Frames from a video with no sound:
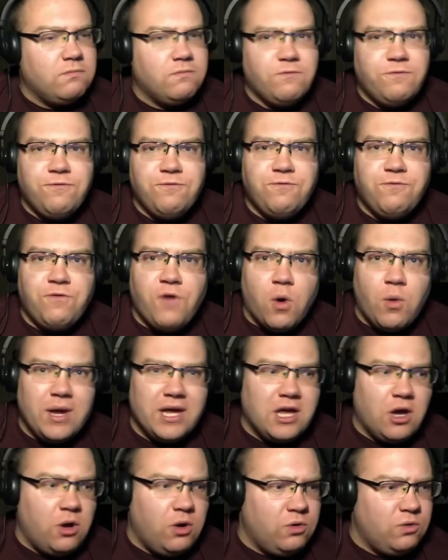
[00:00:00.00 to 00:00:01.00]

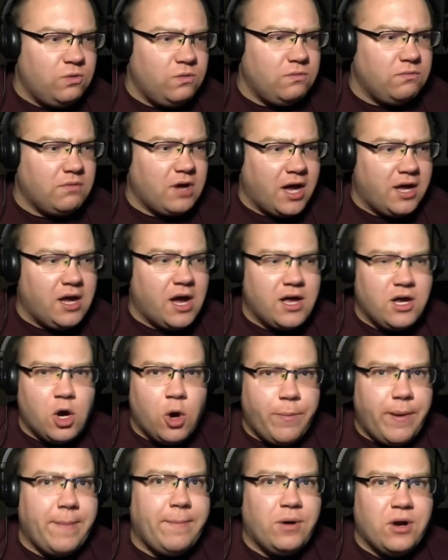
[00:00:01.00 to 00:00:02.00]
Foeco? I, I
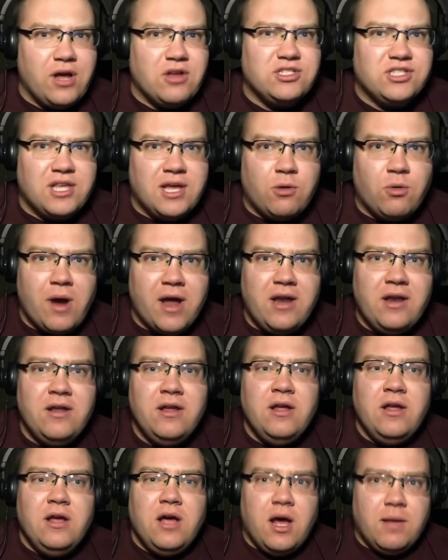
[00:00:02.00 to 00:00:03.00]
hope I'm pronouncing that right.
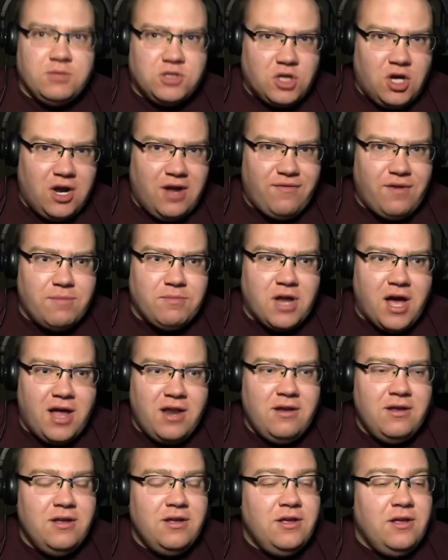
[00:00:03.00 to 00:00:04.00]
I'm sorry if I'm
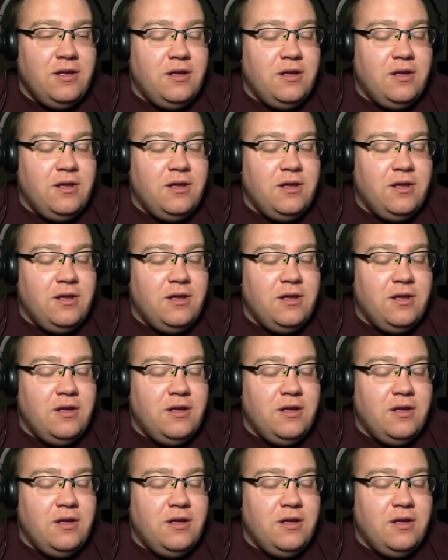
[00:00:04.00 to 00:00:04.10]
not.